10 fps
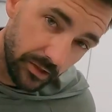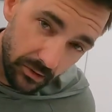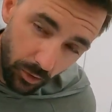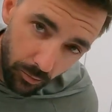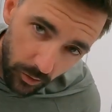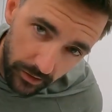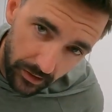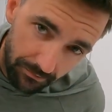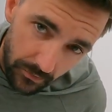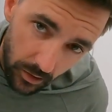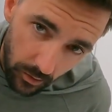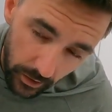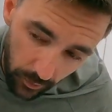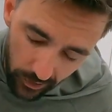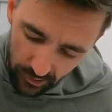You need one more thing.
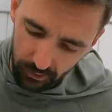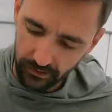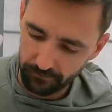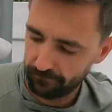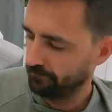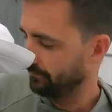Go get a razor blade.